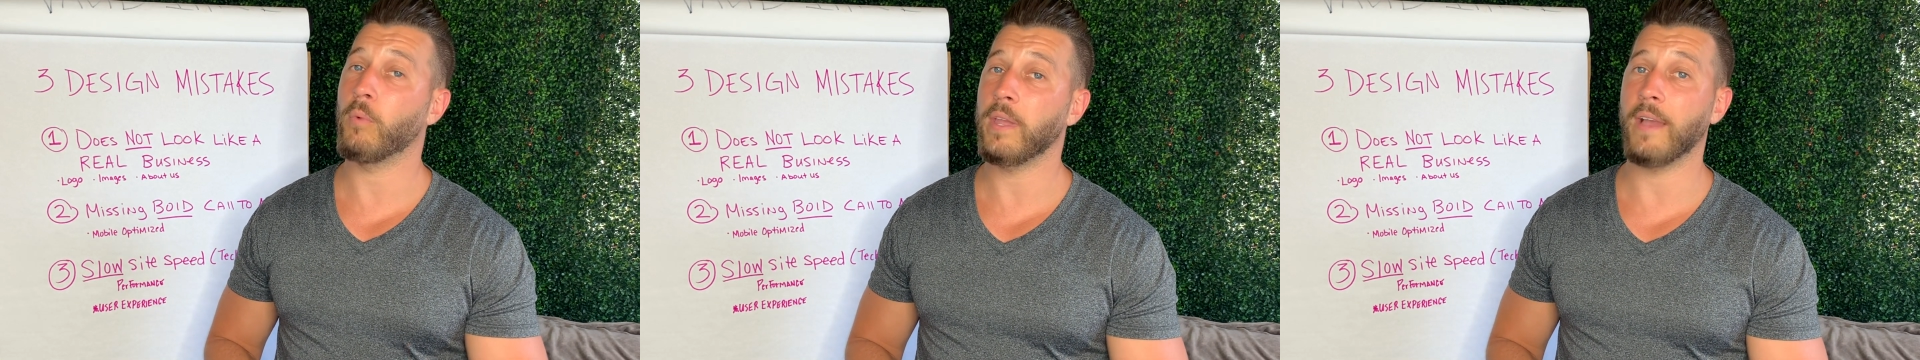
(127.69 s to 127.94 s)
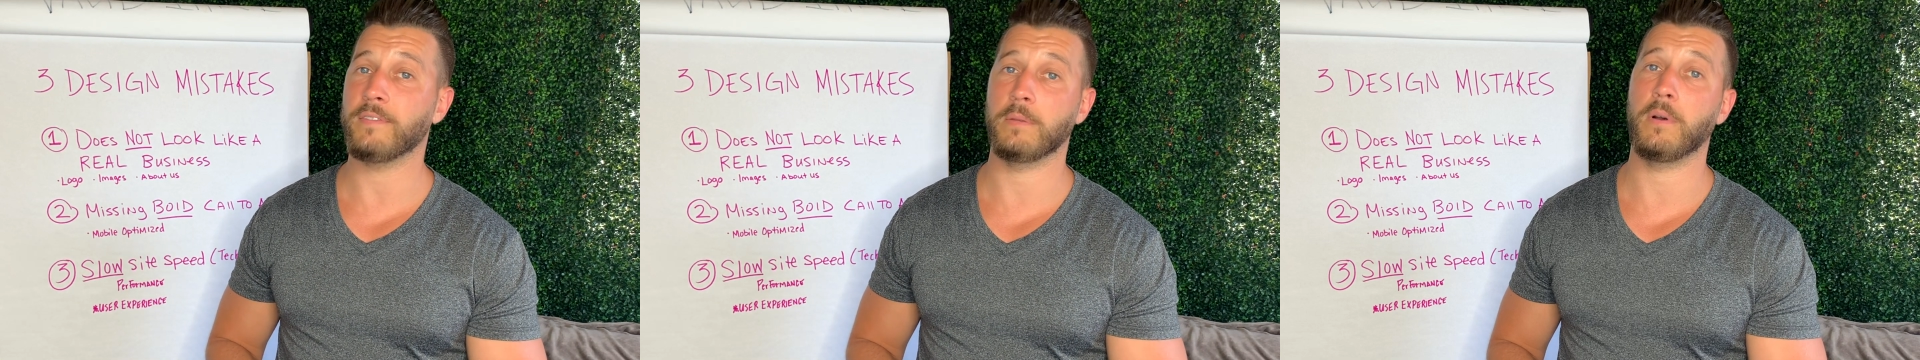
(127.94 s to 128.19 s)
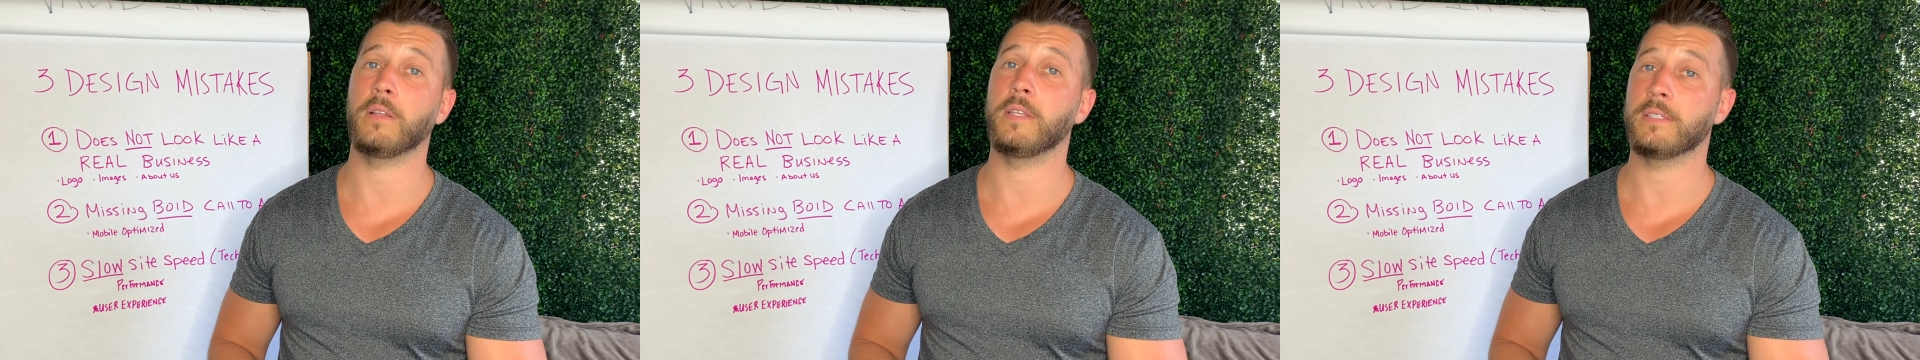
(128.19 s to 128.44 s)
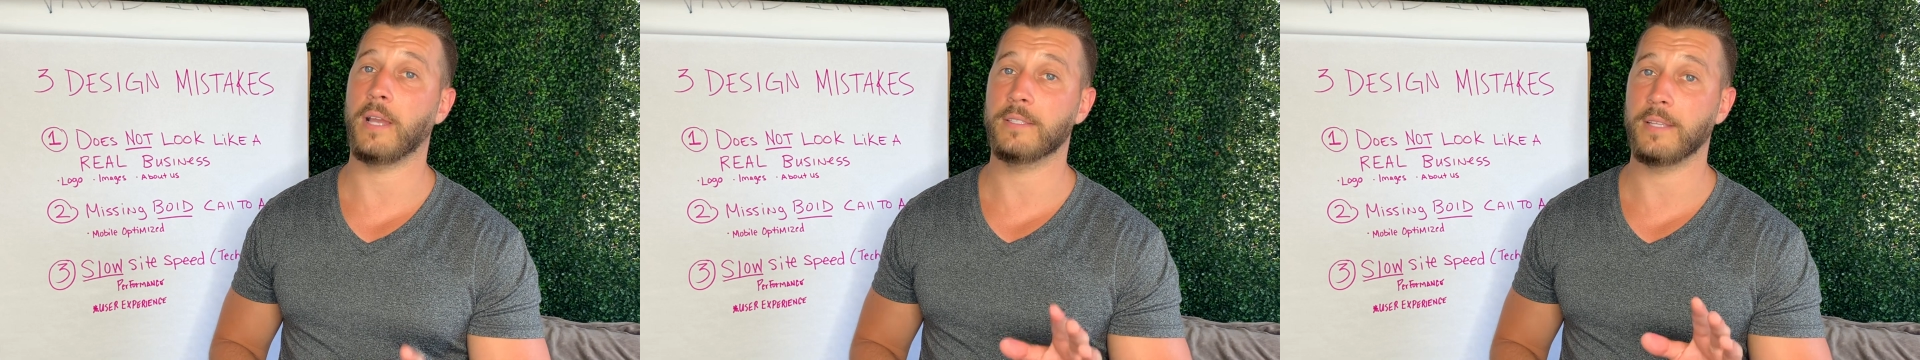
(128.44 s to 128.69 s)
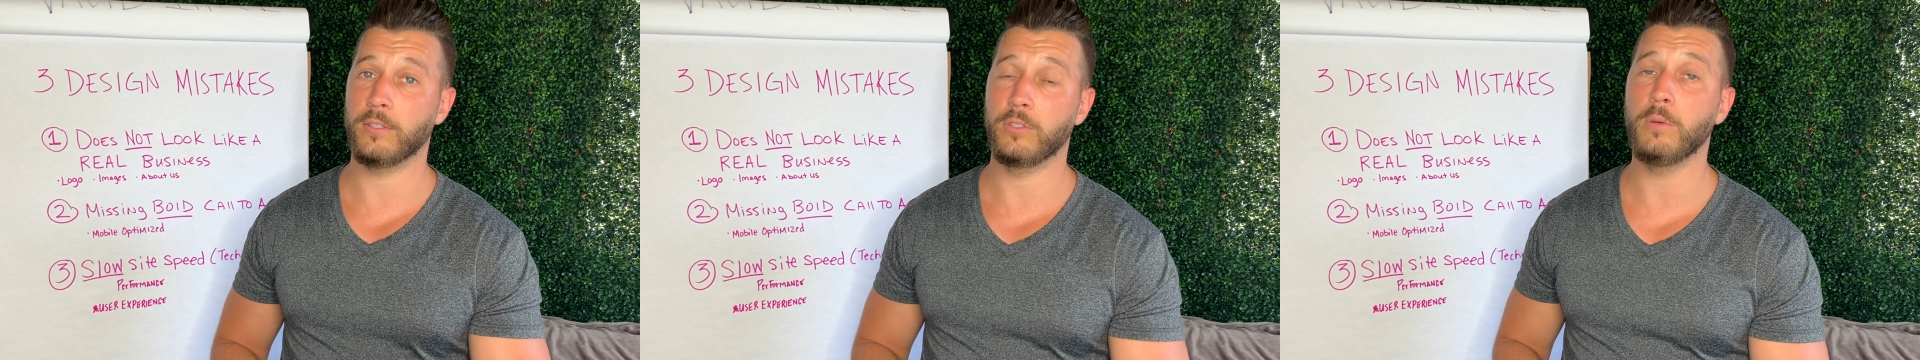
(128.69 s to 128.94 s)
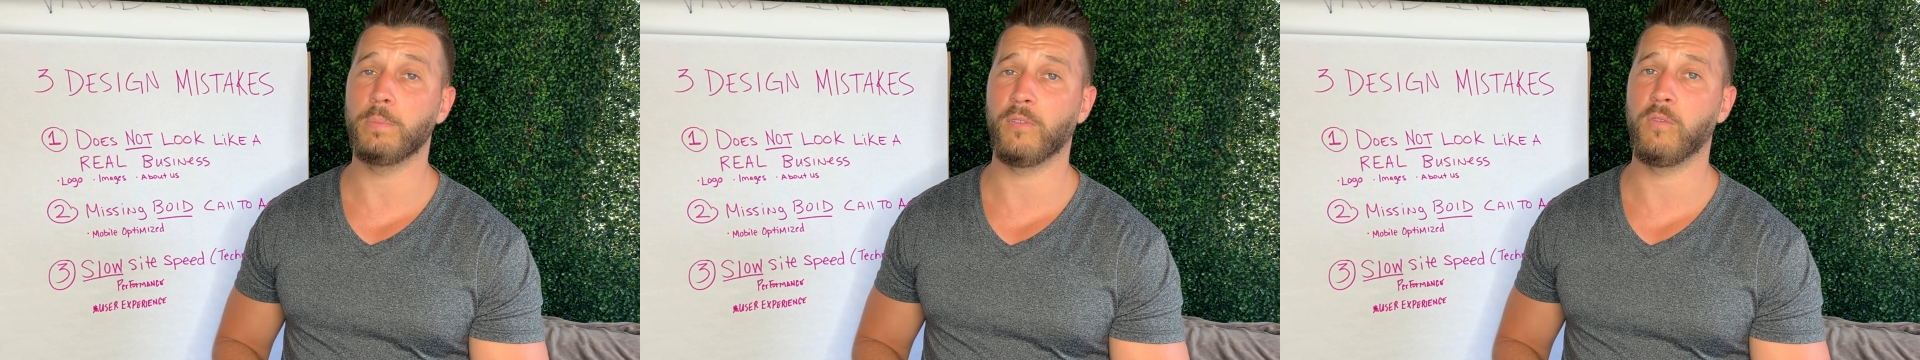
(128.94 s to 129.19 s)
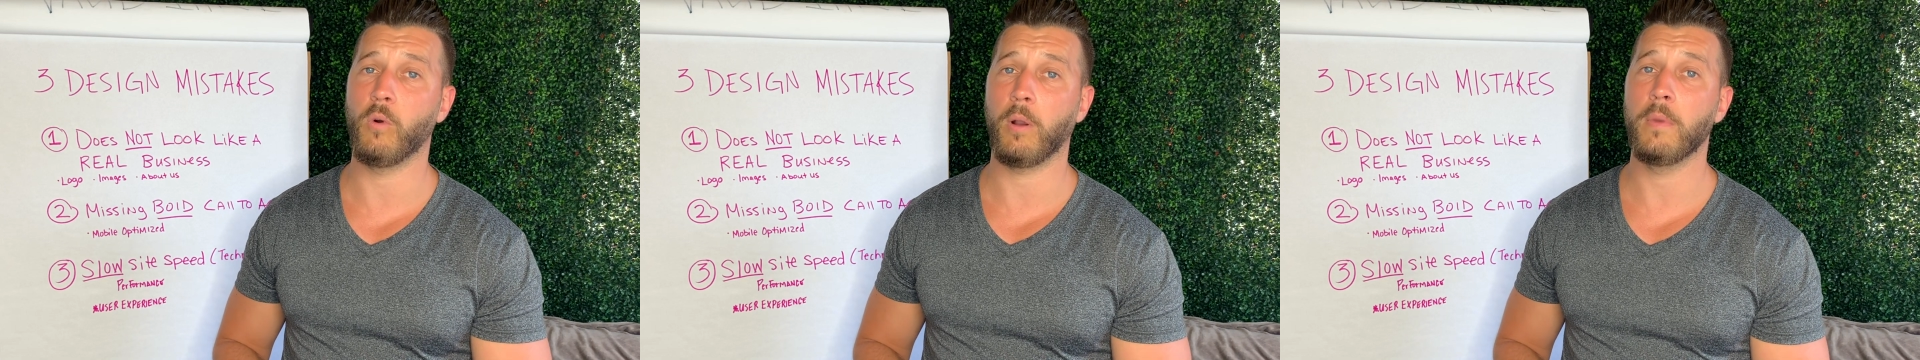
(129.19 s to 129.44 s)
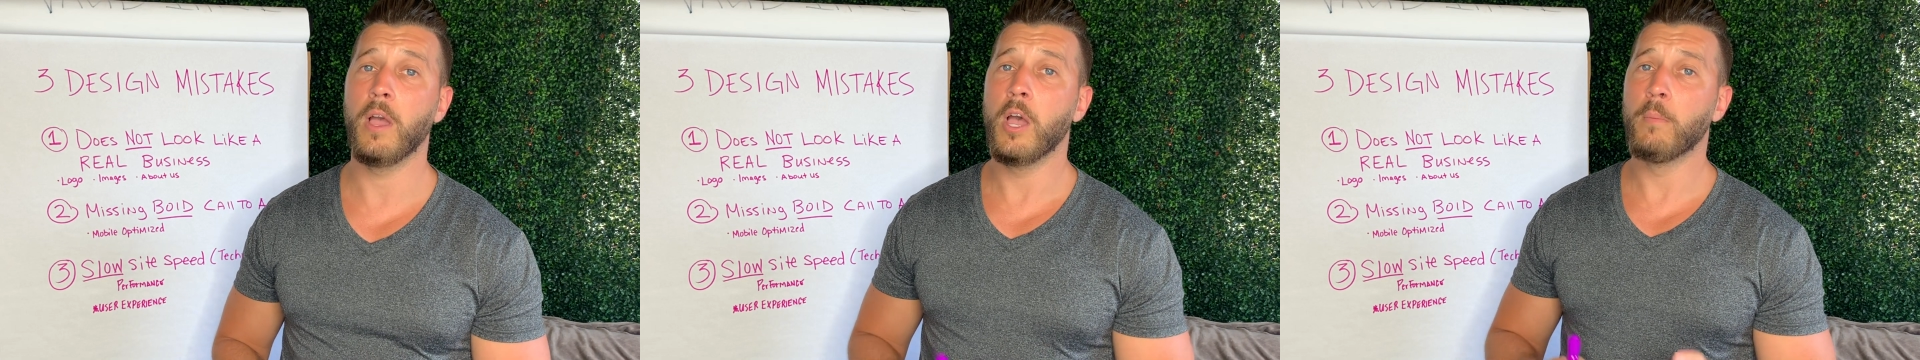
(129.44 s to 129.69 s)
We have some ugly sites that do perform,